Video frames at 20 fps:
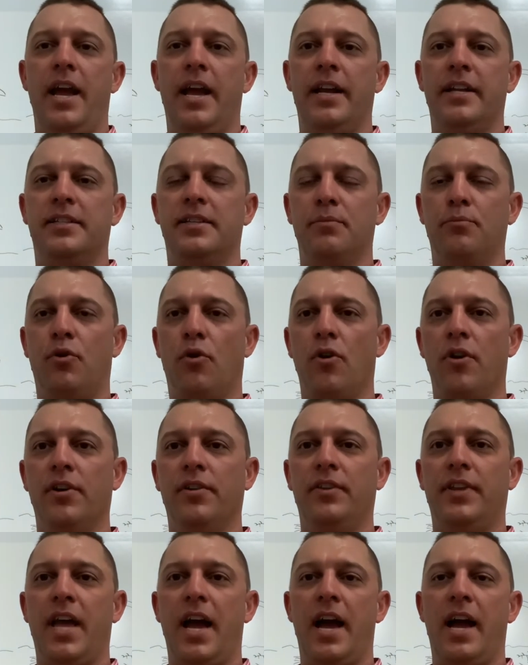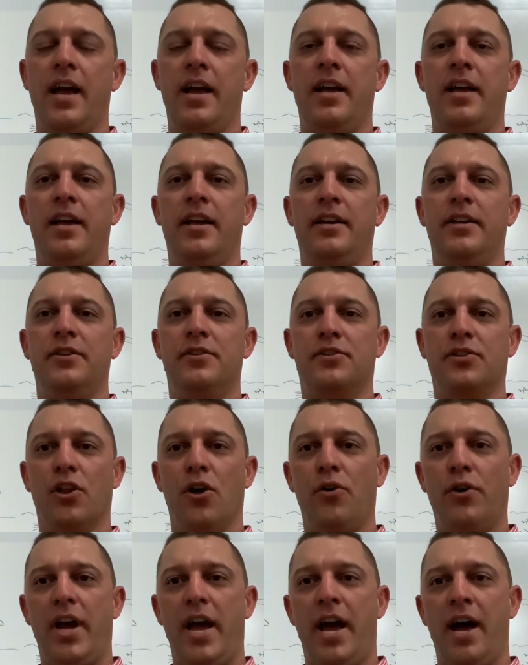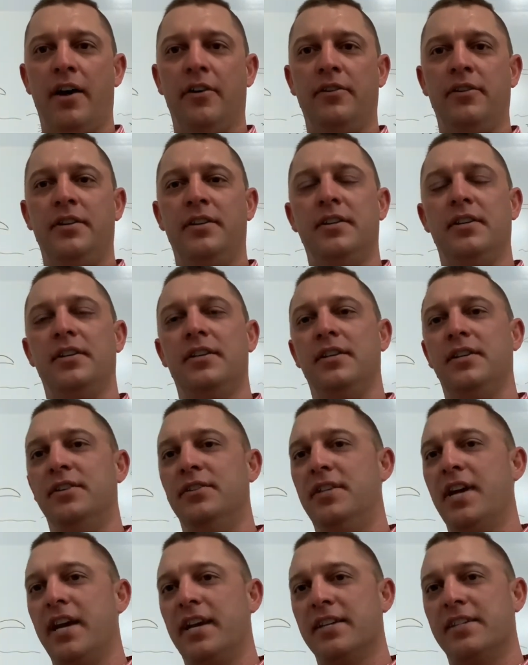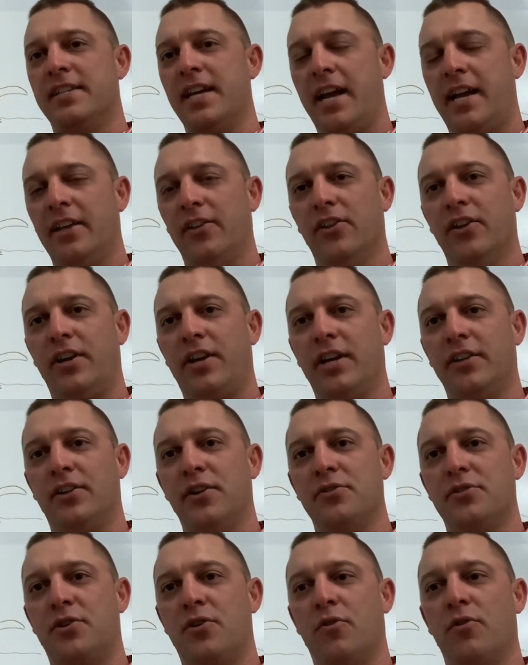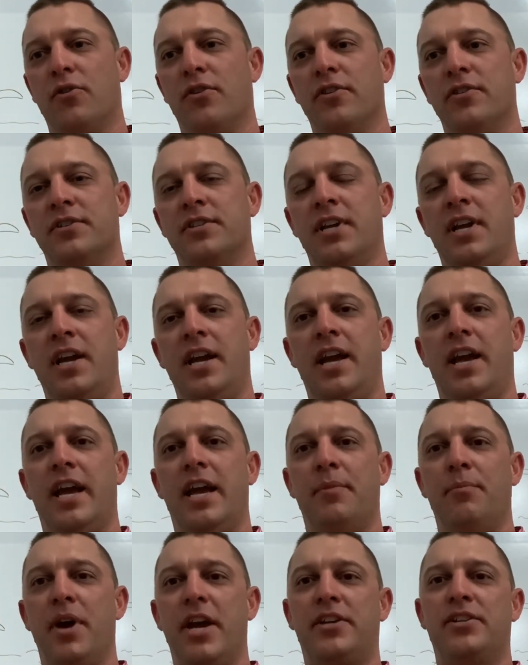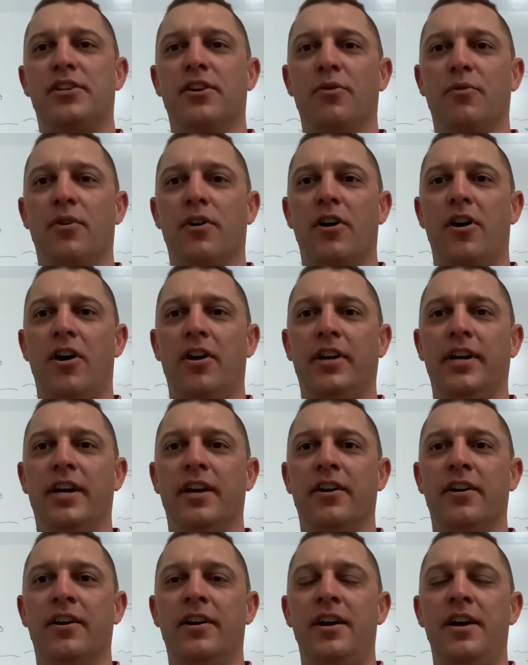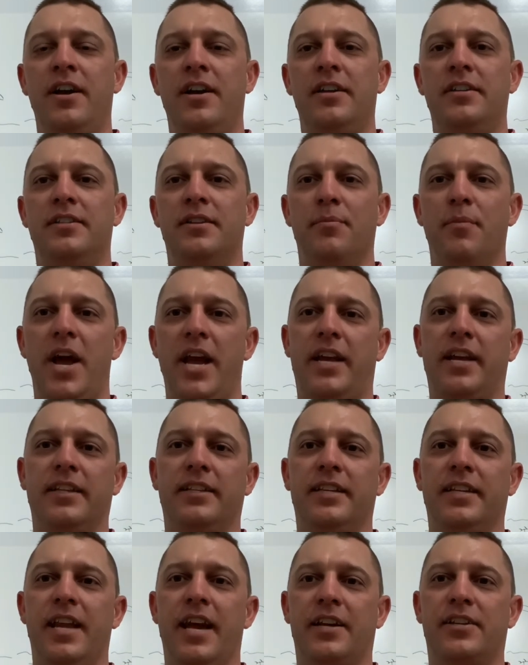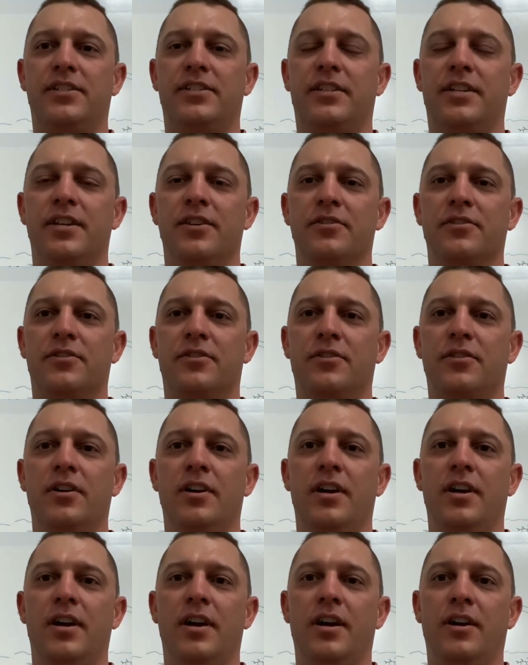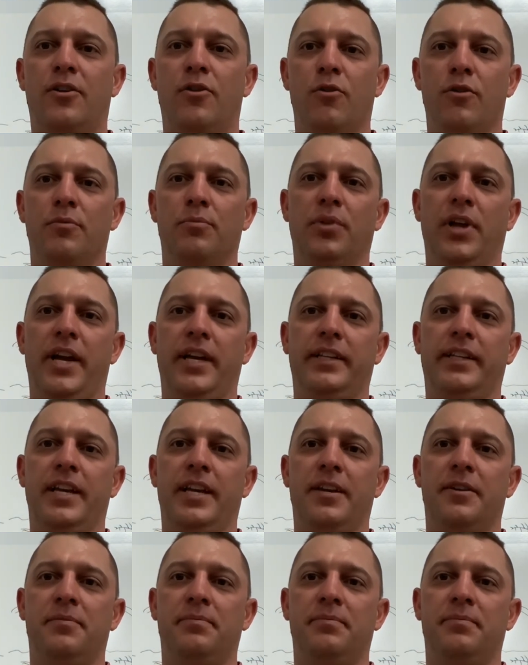And it's important that you slow down, you take a second look at those corners, and make sure we're all here to make it to next year's corn planting.